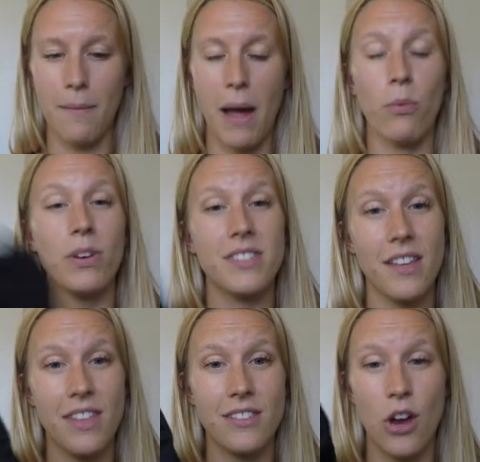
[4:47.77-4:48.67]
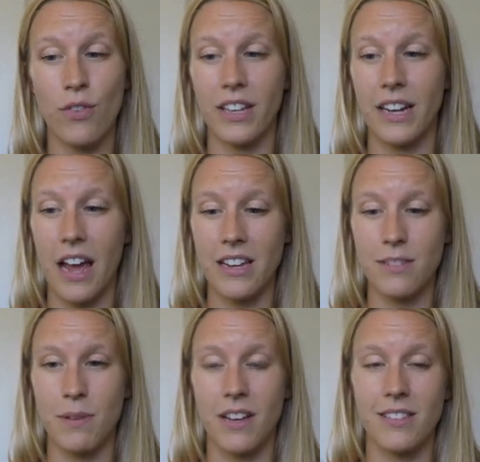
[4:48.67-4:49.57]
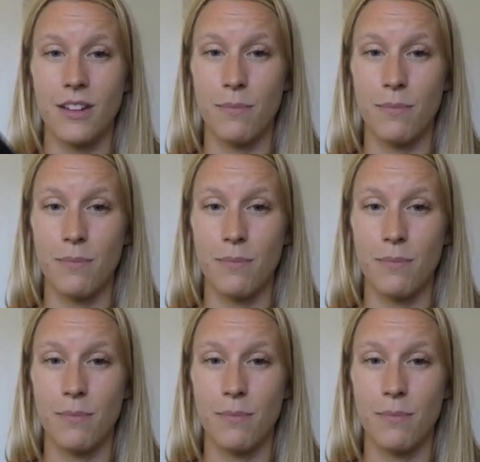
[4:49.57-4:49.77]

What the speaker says: I will say these are really nice because they're